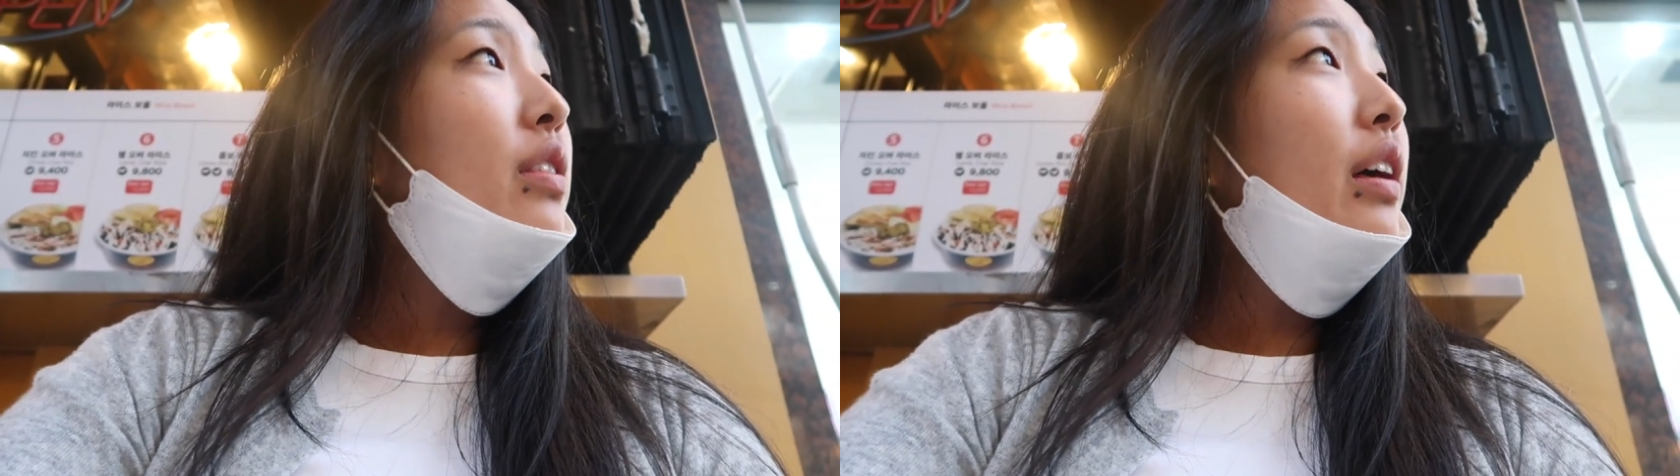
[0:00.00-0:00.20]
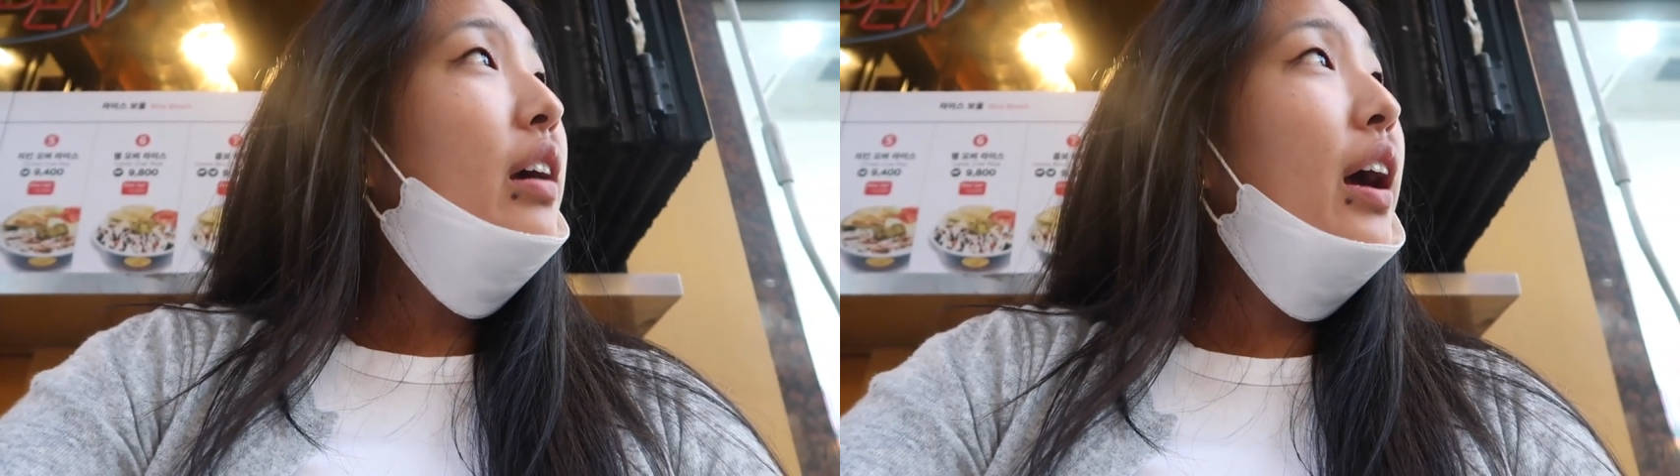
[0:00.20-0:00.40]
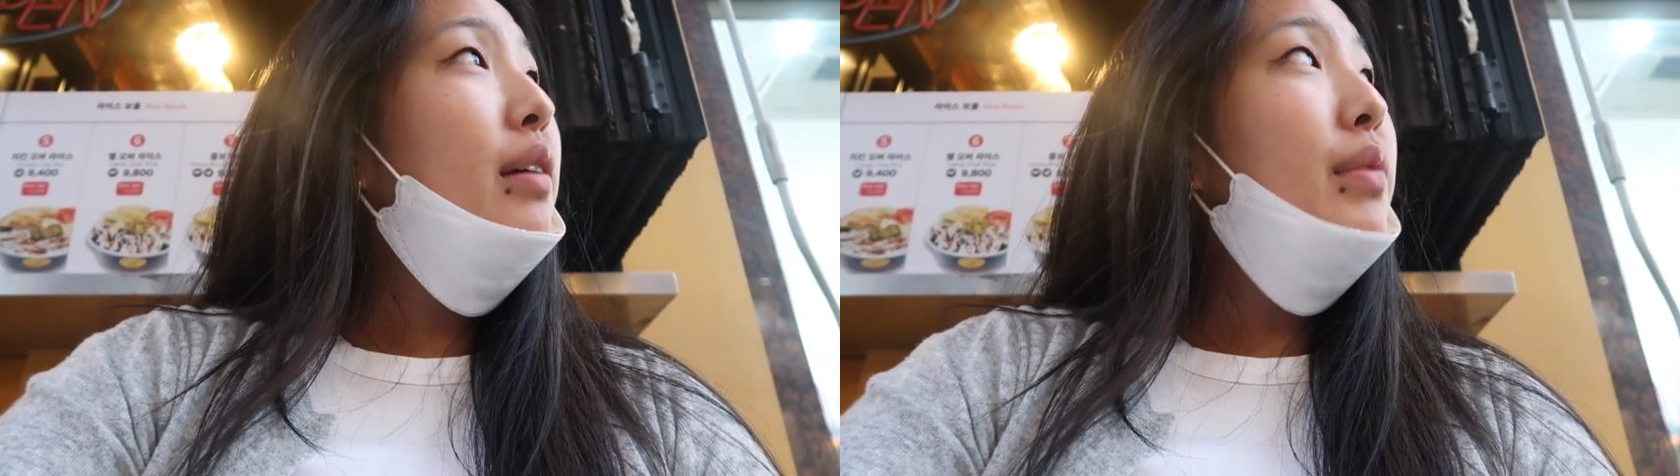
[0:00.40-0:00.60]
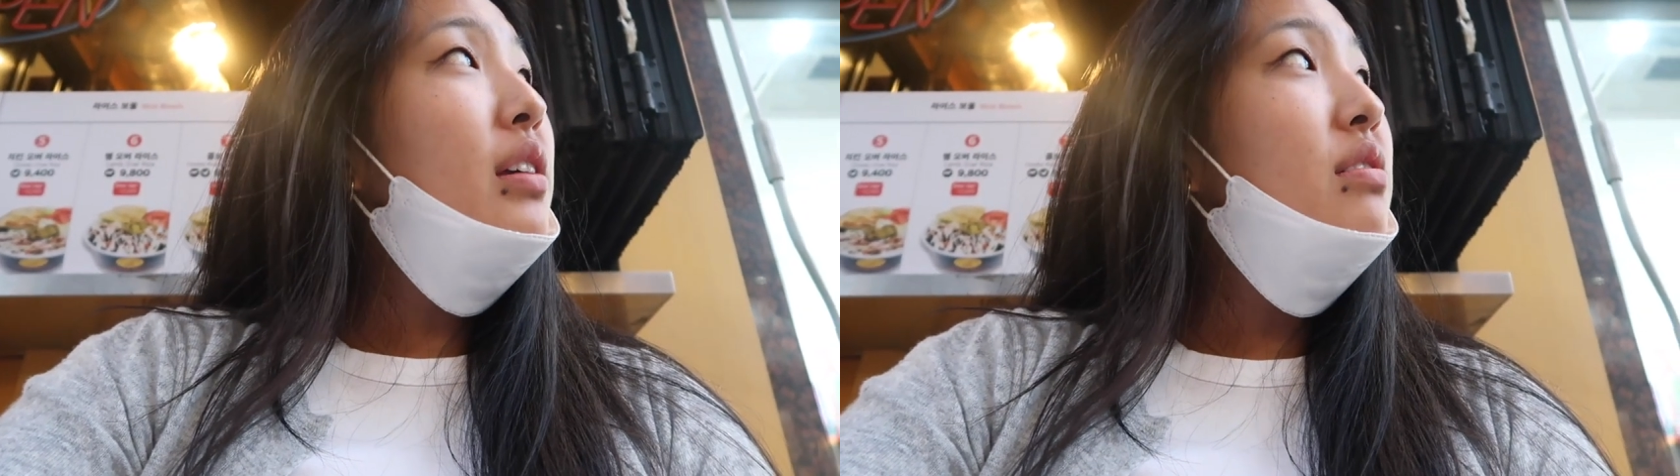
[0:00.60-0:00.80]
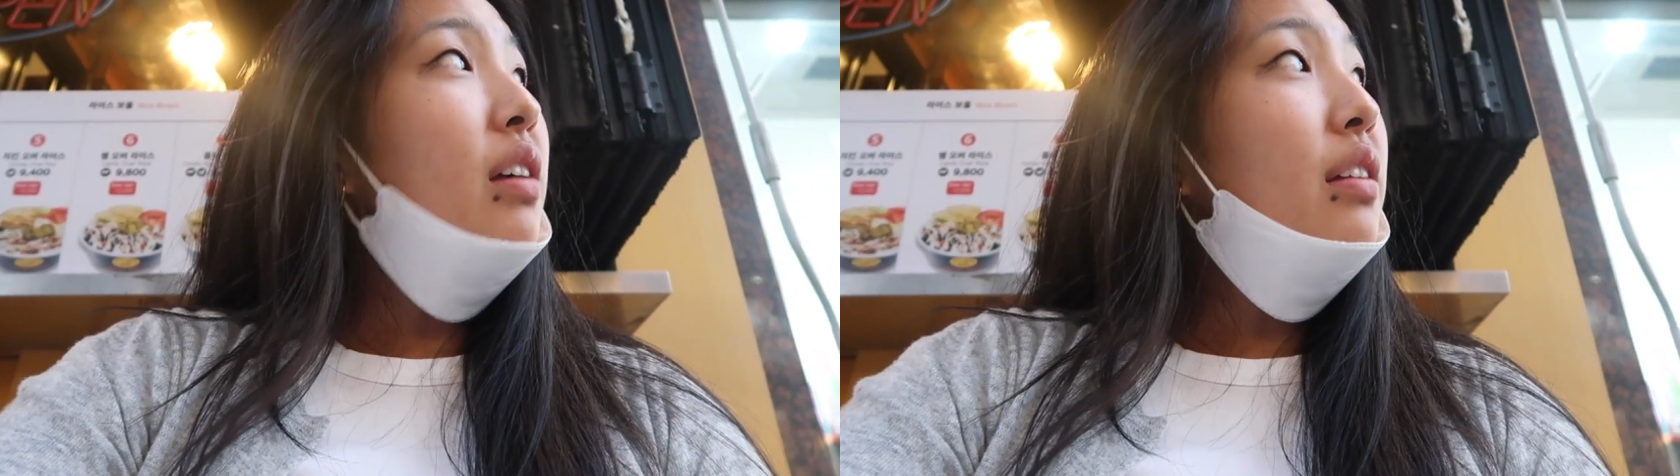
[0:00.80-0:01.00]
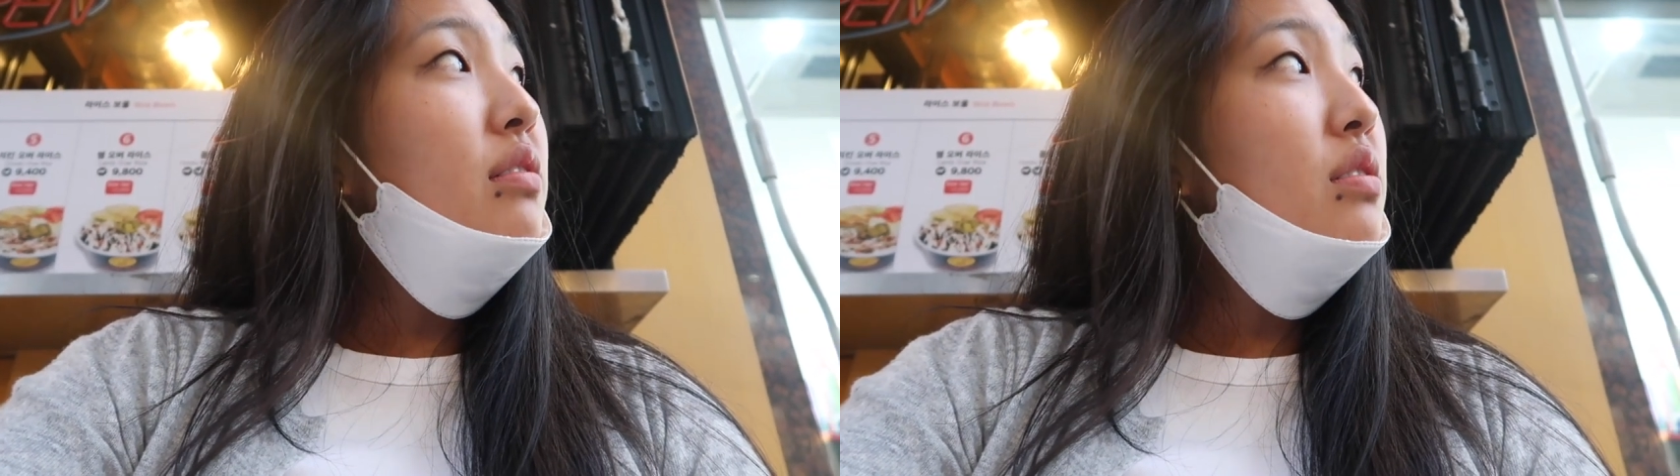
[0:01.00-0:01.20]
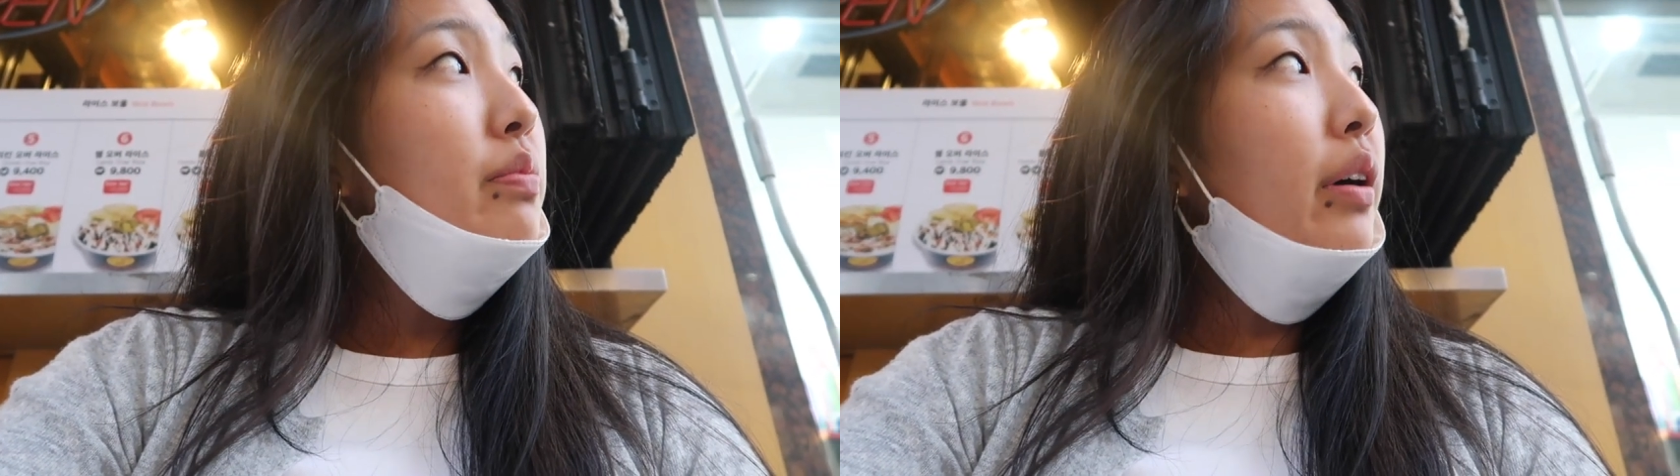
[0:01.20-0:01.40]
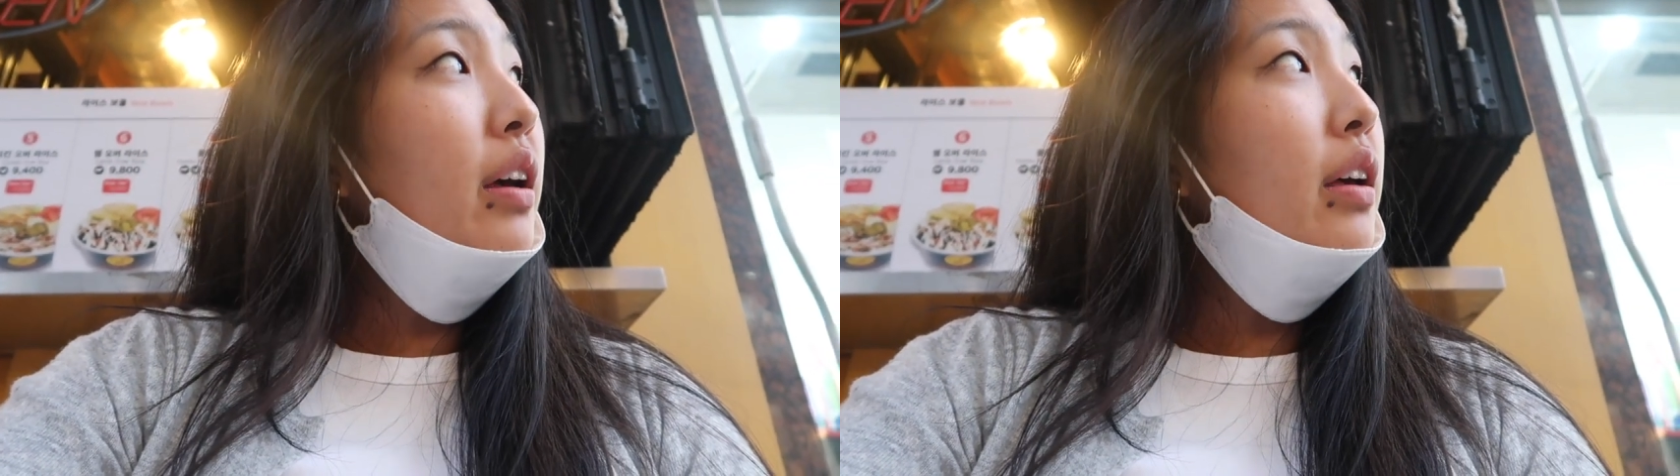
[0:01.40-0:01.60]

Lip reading: so that kind of makes sense, but